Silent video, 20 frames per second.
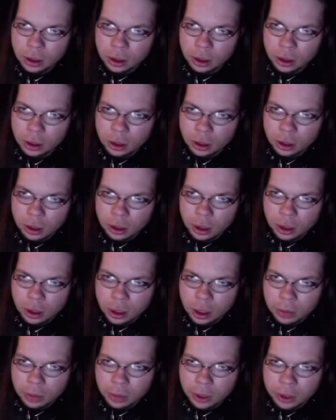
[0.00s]
Like, I'm
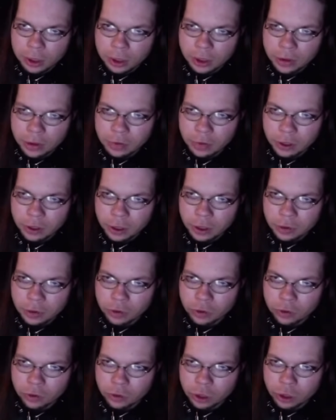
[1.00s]
autistic and
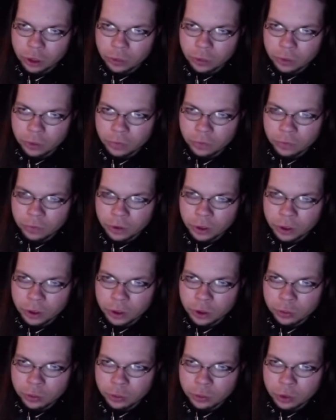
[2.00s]
straight. What the fuck is your
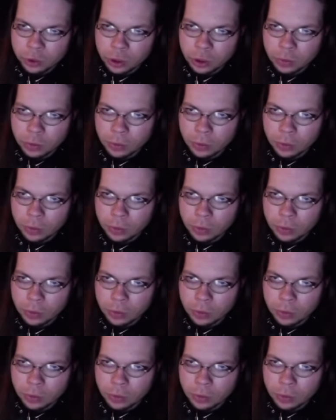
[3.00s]
problem?